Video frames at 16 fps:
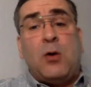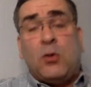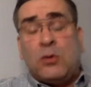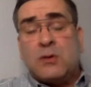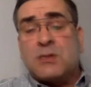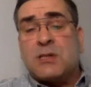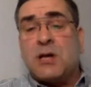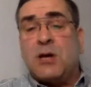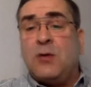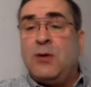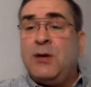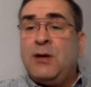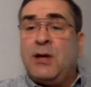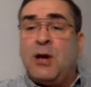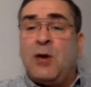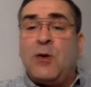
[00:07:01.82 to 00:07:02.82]
also,
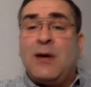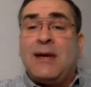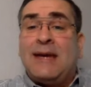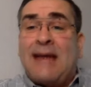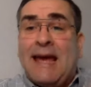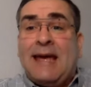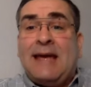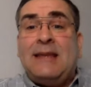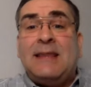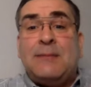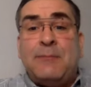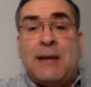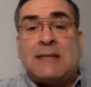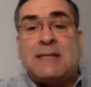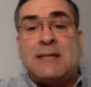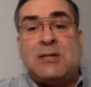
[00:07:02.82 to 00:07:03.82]
getting the
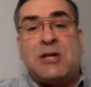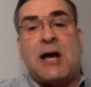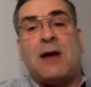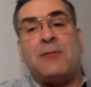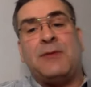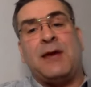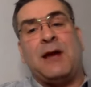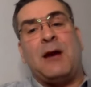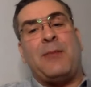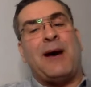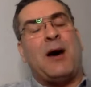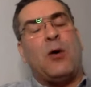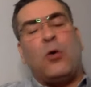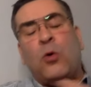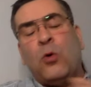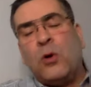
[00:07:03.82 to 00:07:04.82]
message out there
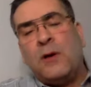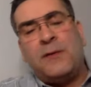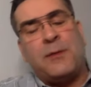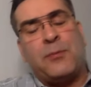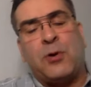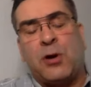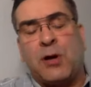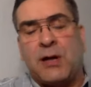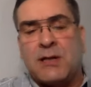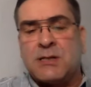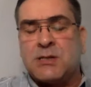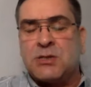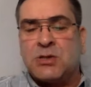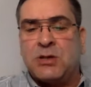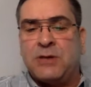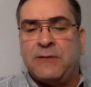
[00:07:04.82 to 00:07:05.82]
about all of the products
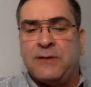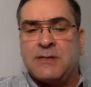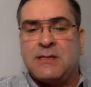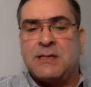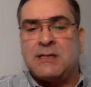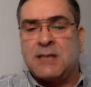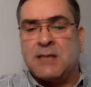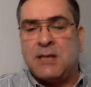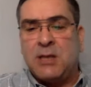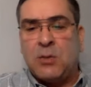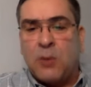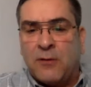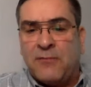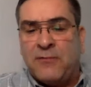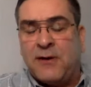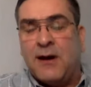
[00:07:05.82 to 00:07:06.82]
and services that you
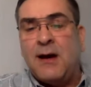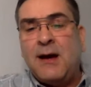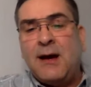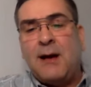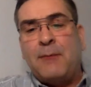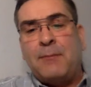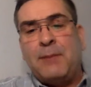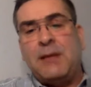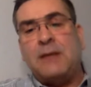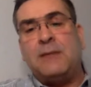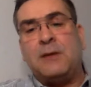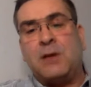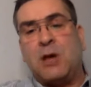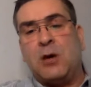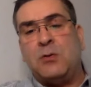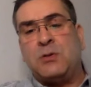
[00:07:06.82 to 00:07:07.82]
offer and being the
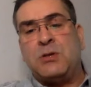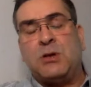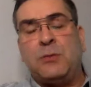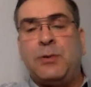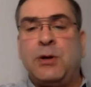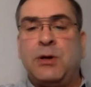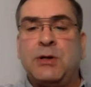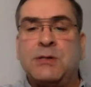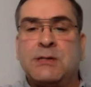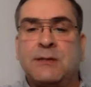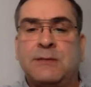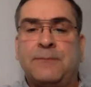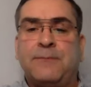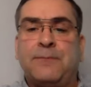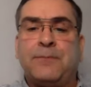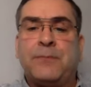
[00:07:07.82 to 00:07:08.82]
go-to
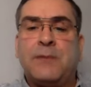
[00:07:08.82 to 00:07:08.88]
person.